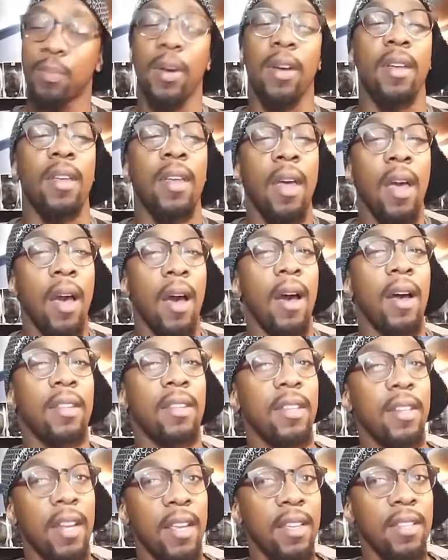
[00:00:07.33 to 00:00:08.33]
But
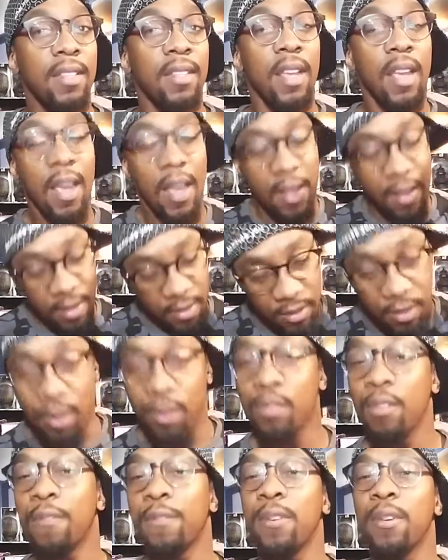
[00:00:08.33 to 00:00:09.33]
today's
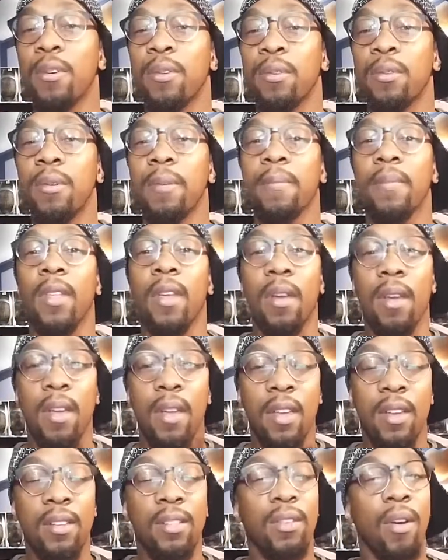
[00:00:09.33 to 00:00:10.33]
nerd review
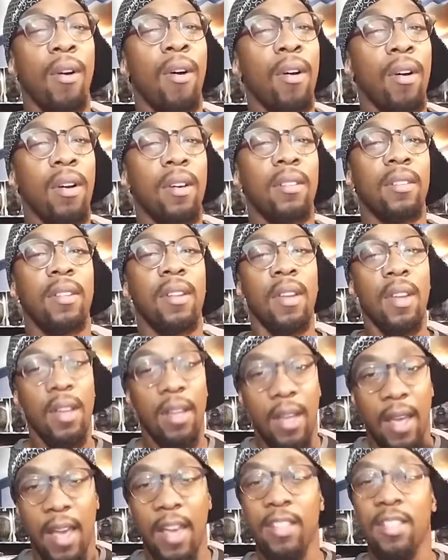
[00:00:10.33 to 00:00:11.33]
is on
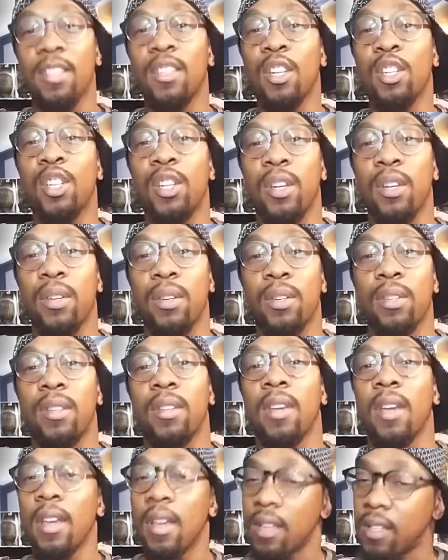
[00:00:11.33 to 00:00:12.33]
Agents of
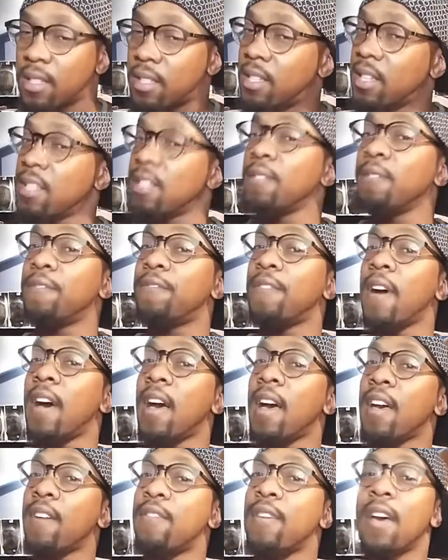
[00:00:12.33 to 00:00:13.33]
S.H.I.E.L.D. Season
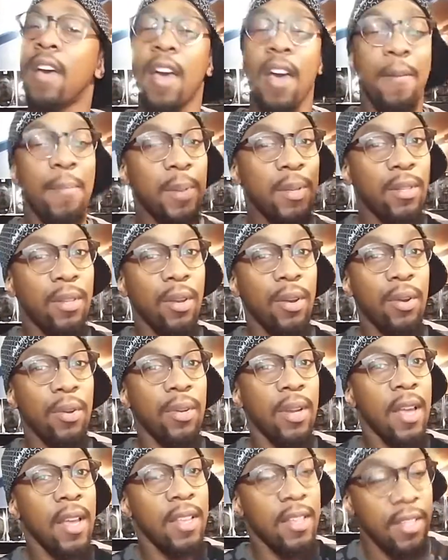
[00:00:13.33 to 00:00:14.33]
5,
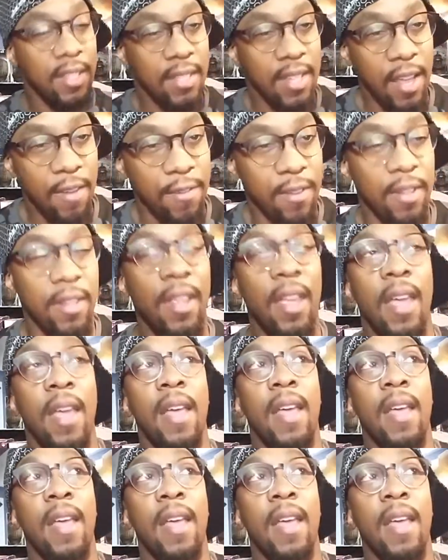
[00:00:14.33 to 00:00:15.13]
Episode 7.